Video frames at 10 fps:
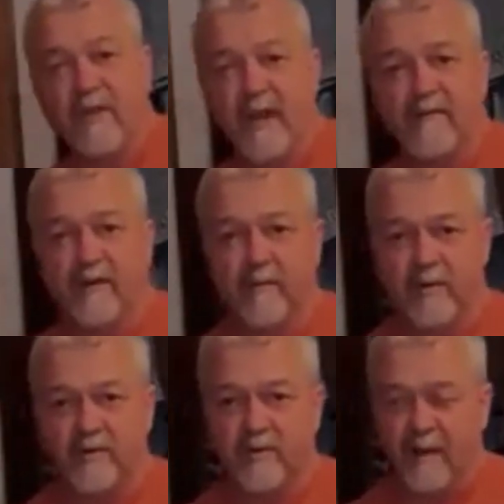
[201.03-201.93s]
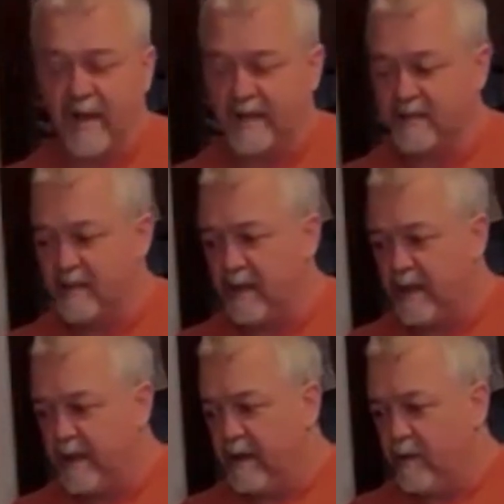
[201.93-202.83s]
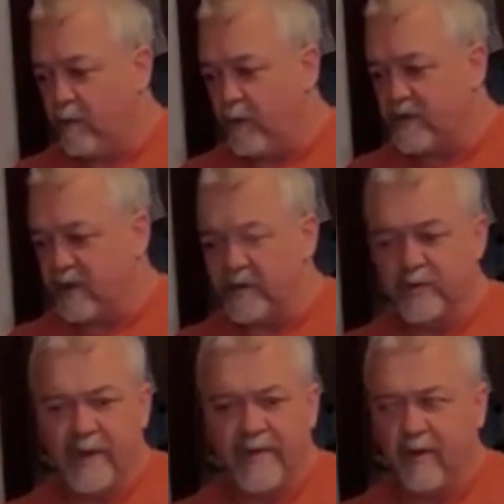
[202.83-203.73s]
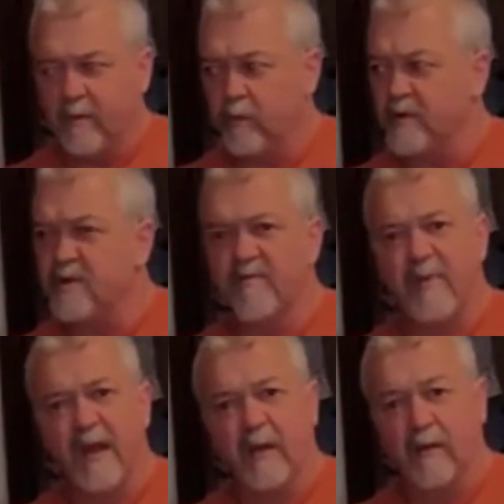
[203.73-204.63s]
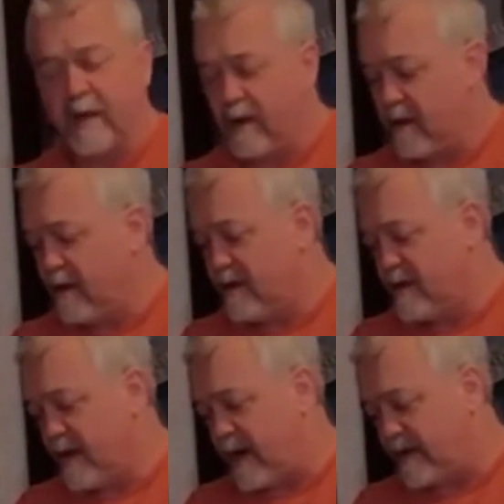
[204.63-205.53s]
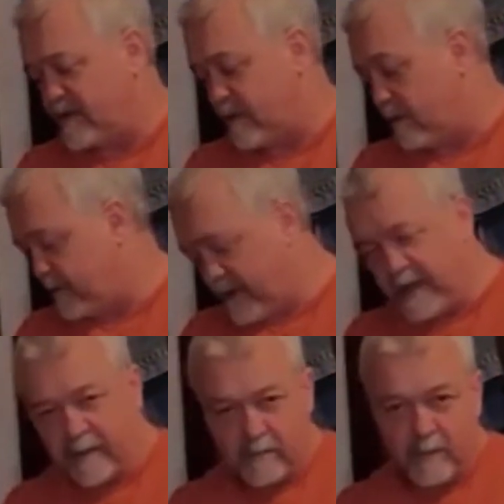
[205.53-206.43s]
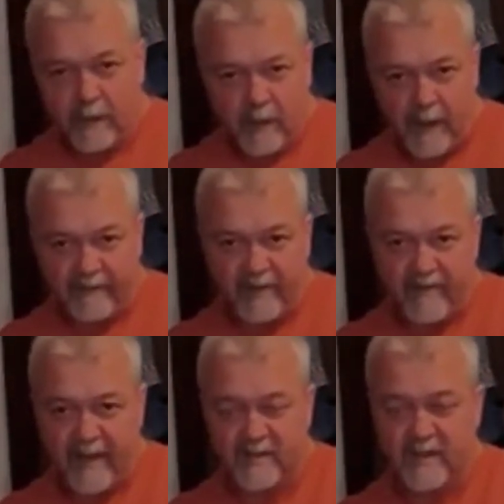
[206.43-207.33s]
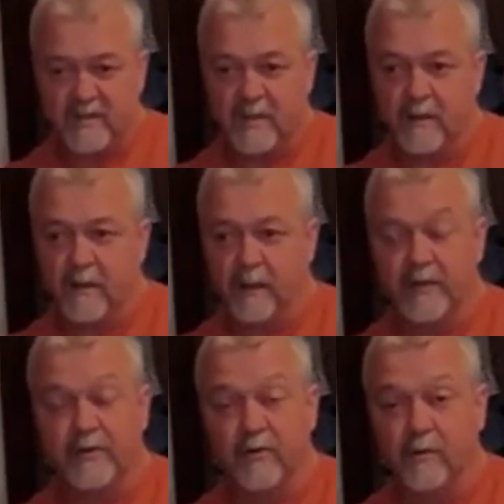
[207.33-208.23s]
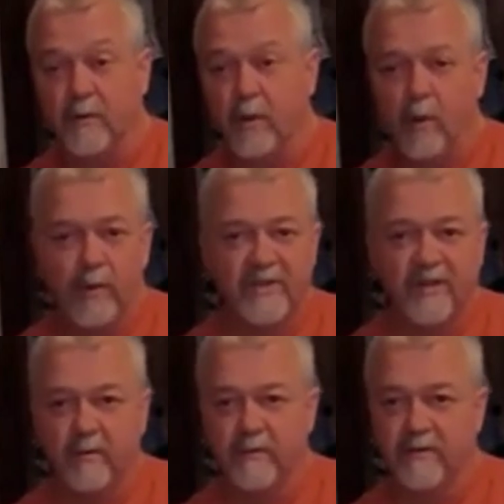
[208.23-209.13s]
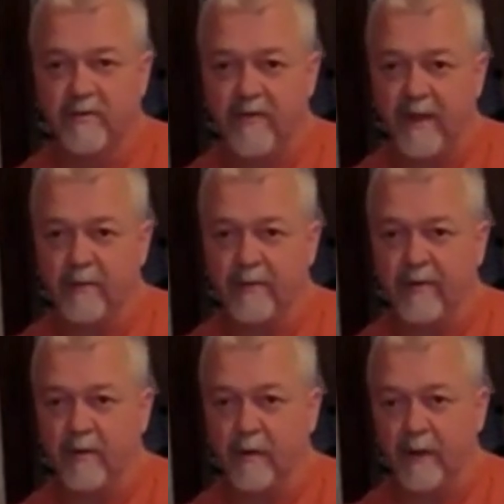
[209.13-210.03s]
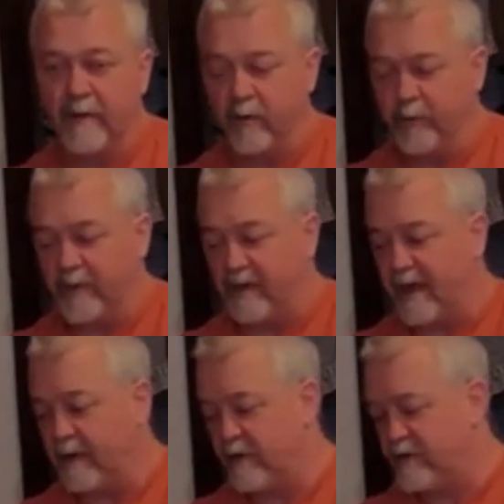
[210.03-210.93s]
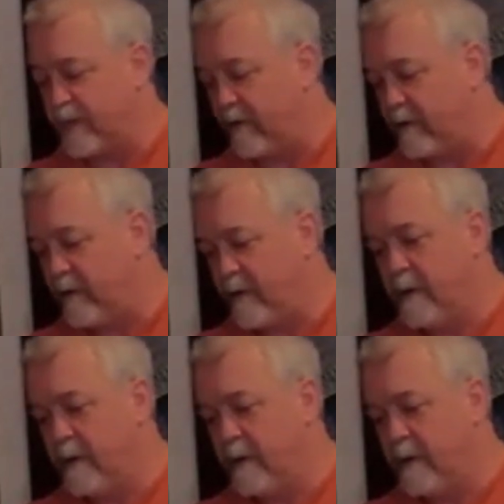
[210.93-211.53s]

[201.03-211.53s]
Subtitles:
than having the music box, which also I think runs off battery. So again, have to have access to electrical, which I do at the Fowler Theater and the Old Benton County Jail.